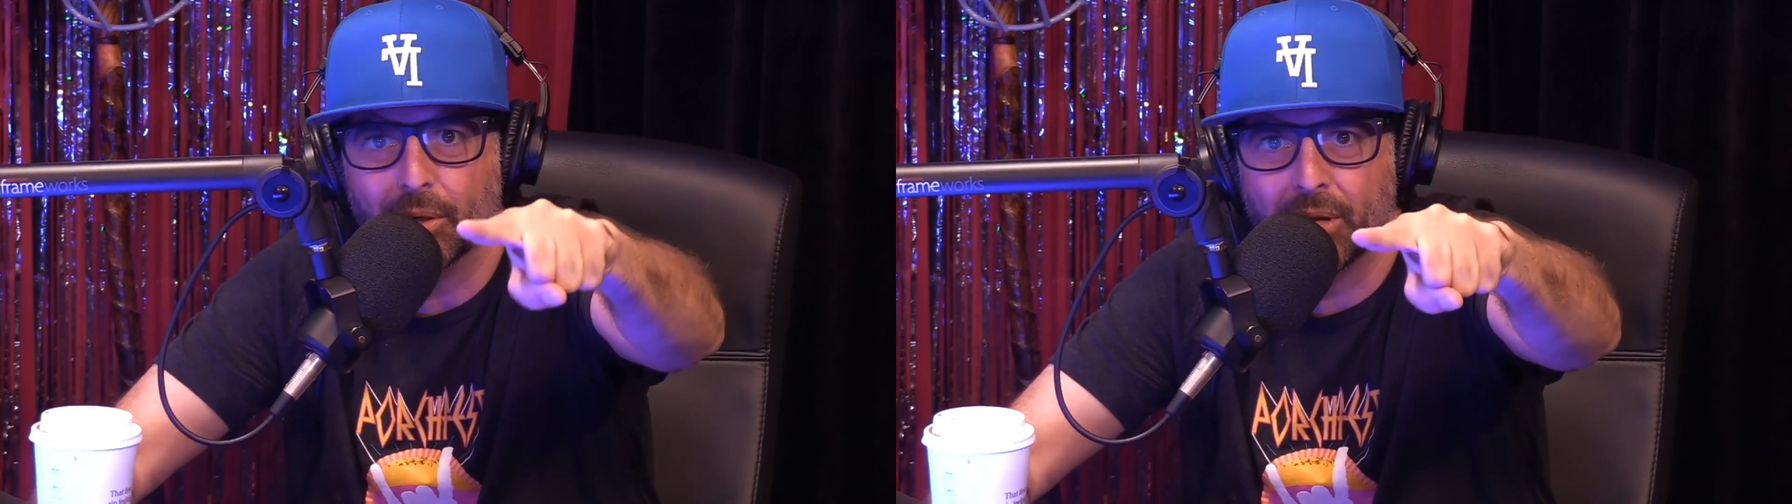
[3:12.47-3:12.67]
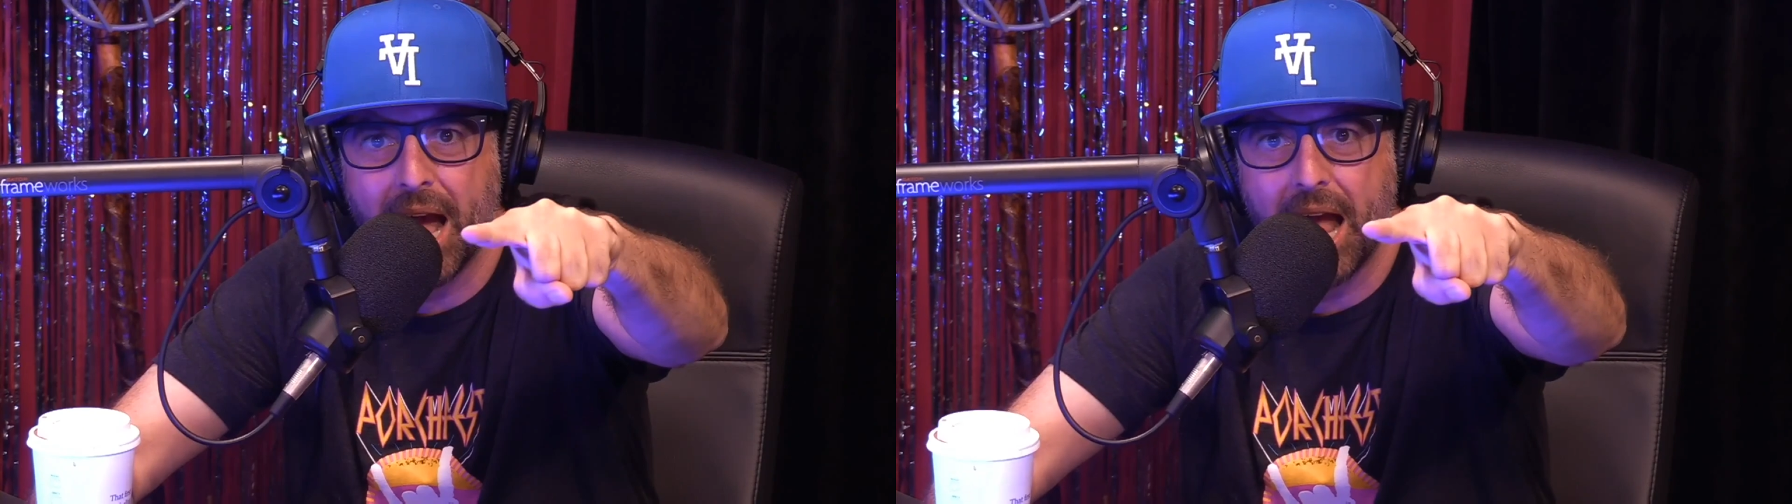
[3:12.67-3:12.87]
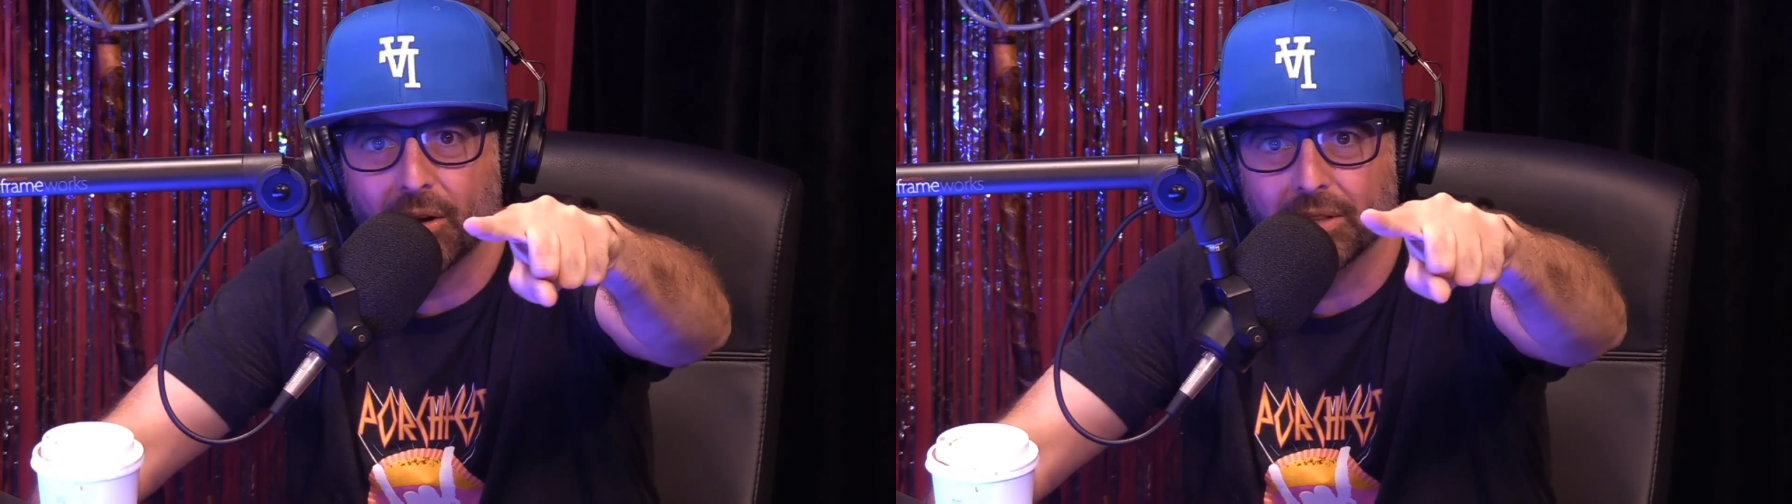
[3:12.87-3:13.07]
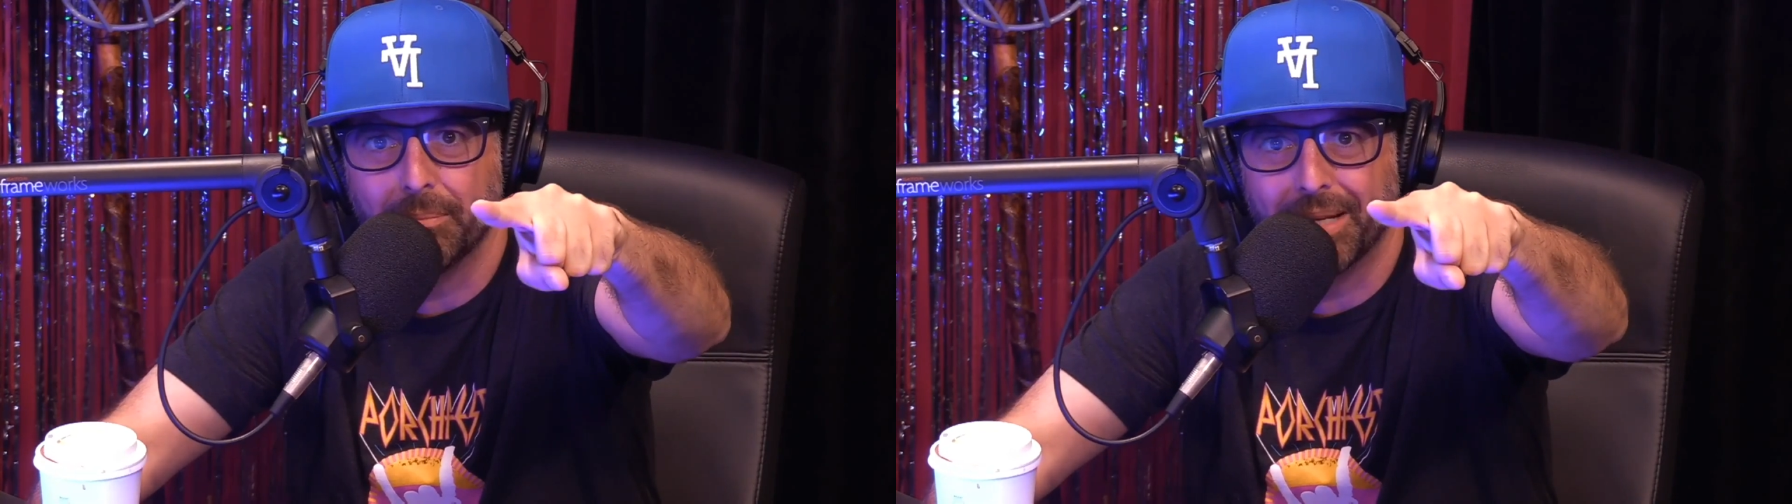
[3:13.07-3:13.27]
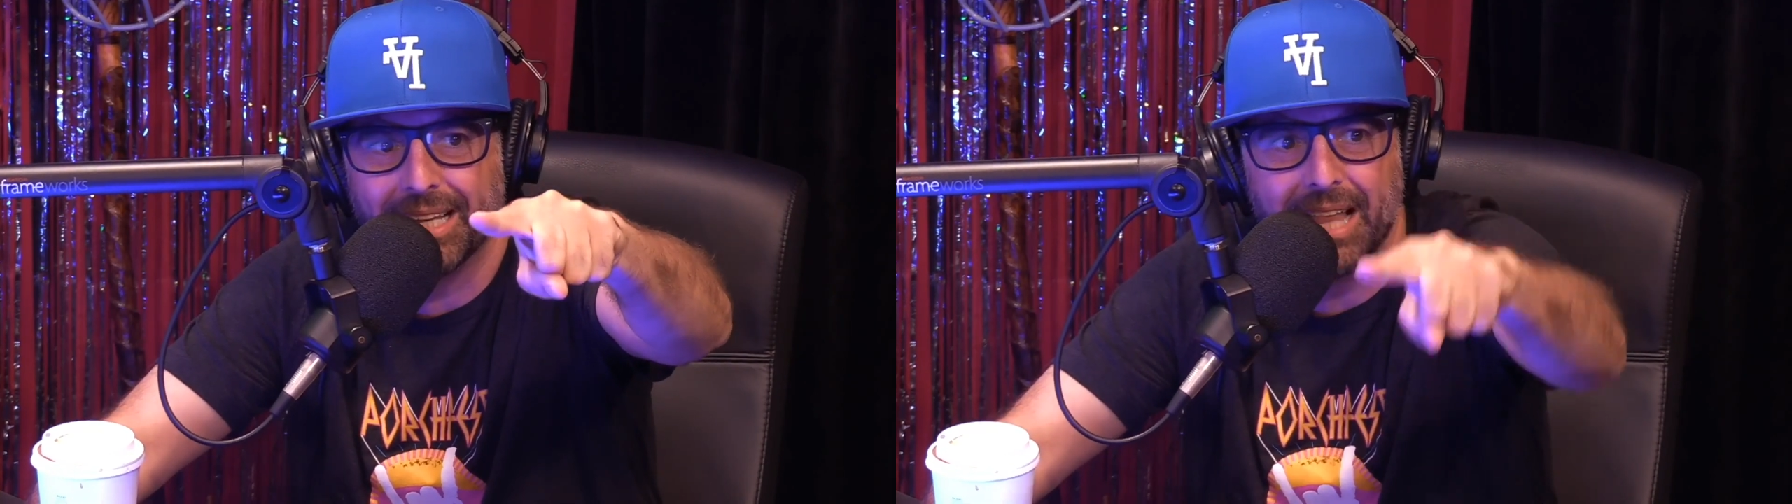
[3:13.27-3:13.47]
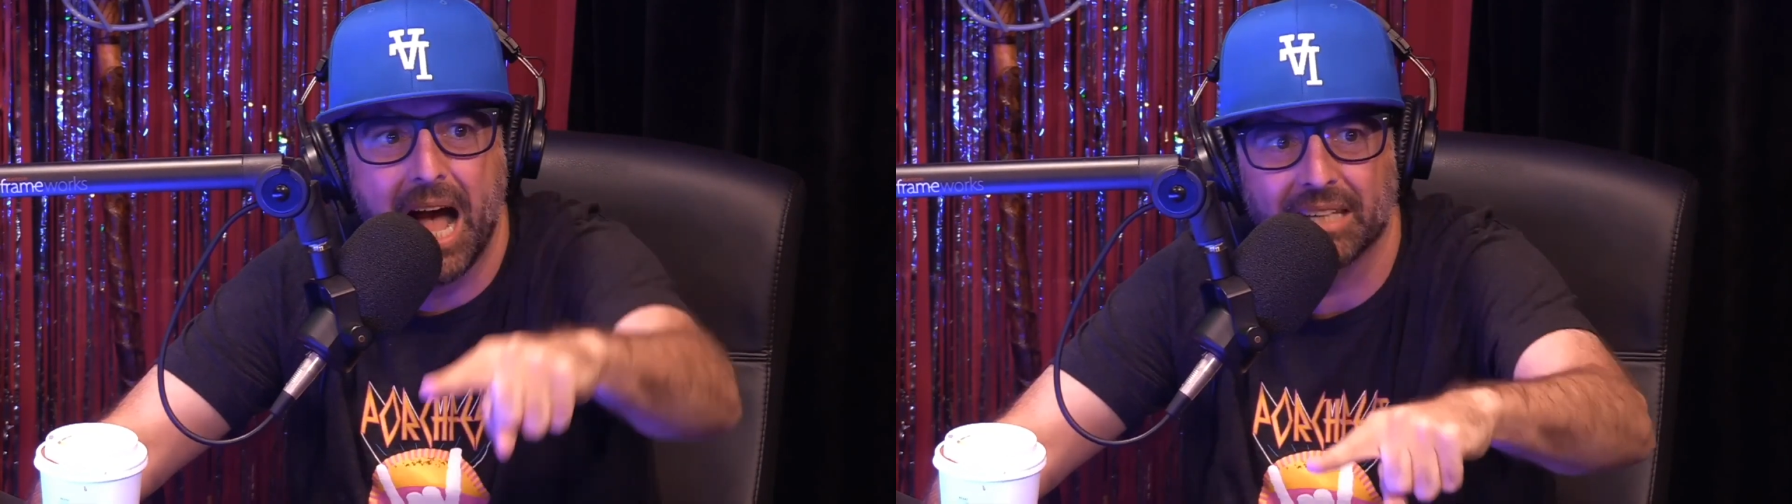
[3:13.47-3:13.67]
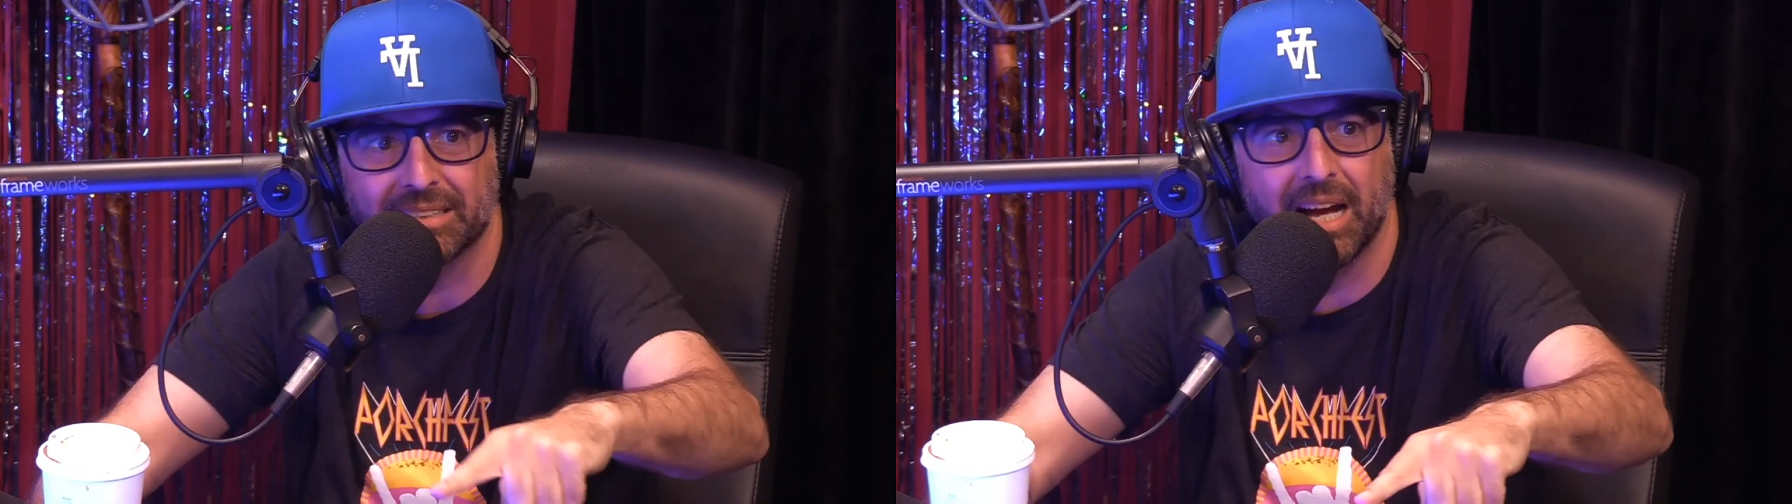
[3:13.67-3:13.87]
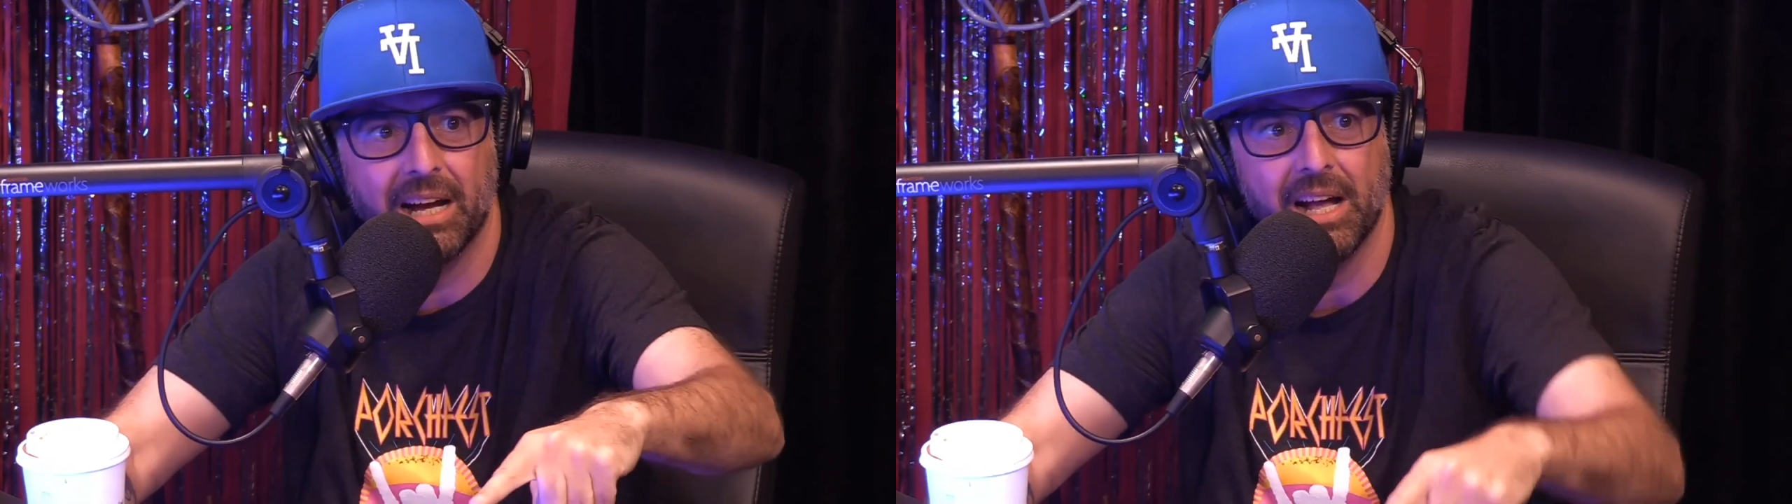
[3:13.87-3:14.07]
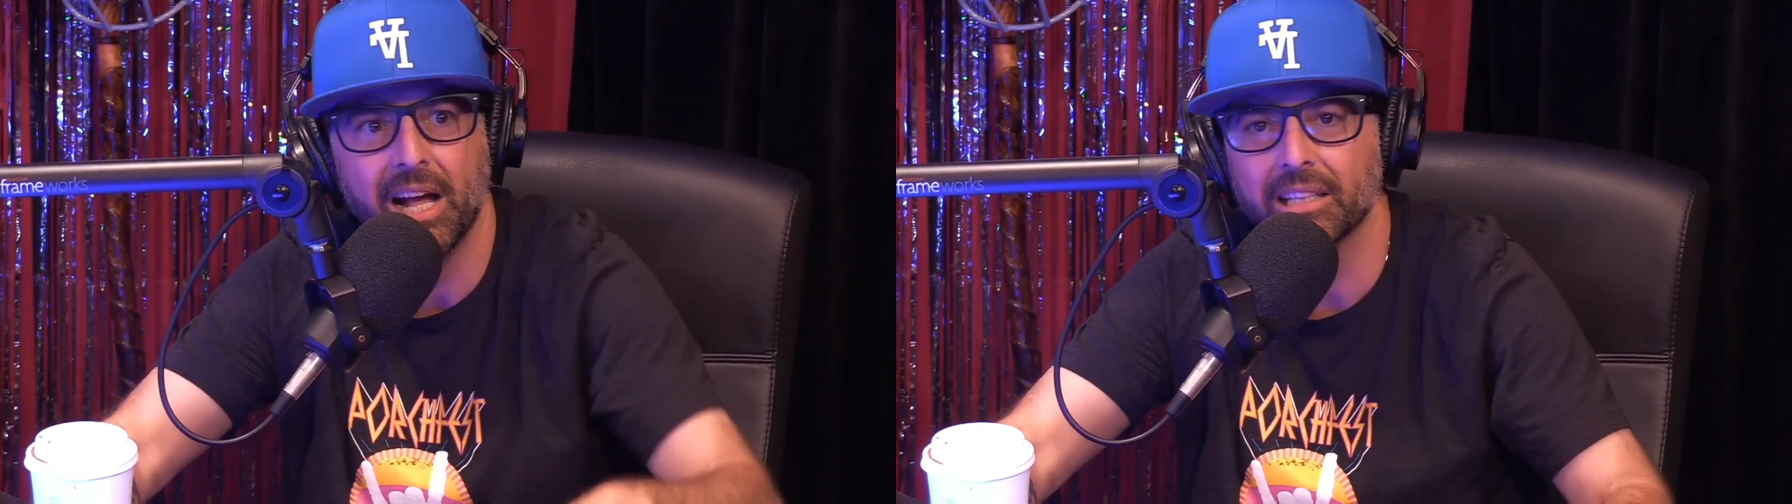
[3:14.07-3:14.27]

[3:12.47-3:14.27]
okay, or Liberty, Liberty Lockdown,